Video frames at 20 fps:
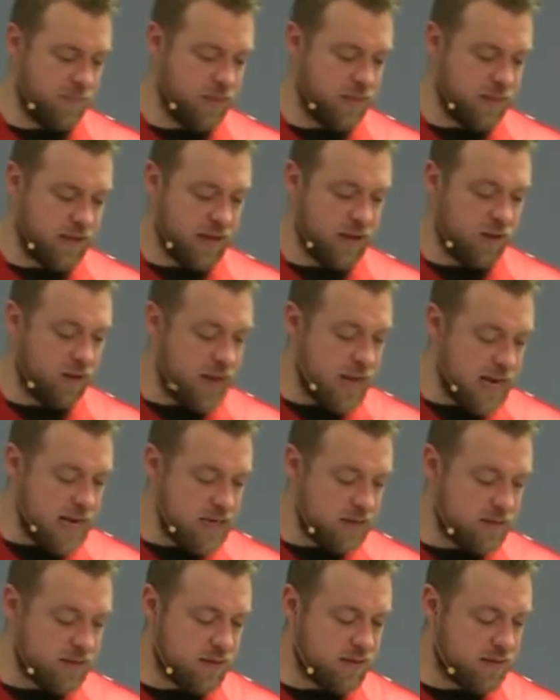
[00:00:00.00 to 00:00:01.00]
They all
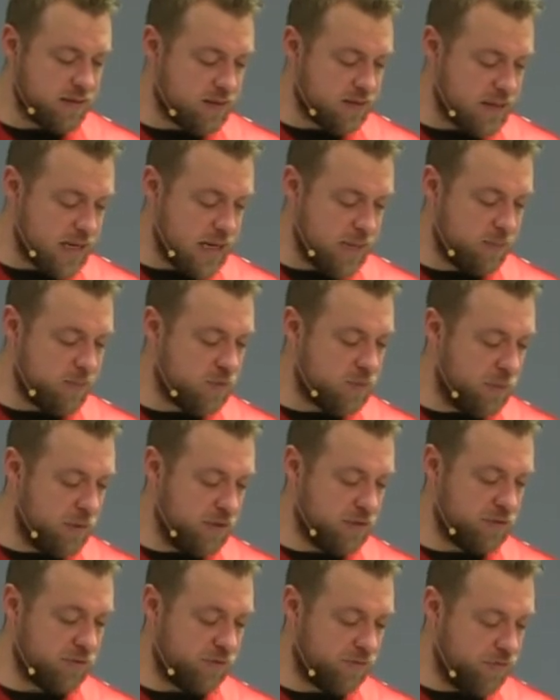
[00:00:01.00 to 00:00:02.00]
ate the same
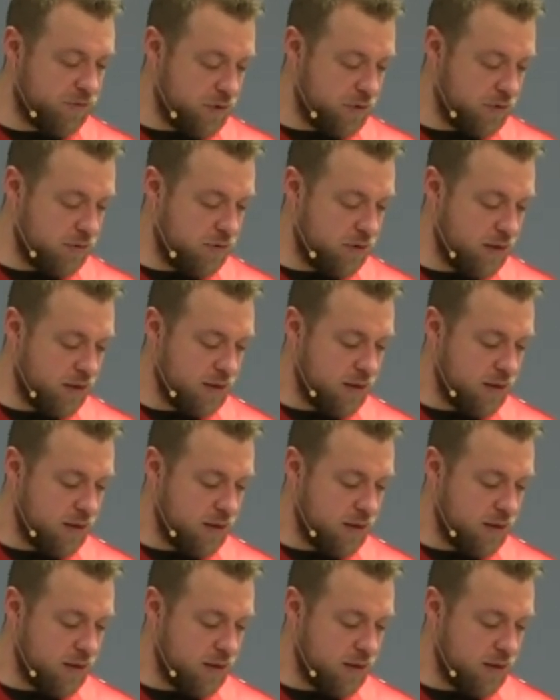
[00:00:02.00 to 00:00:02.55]
spiritual food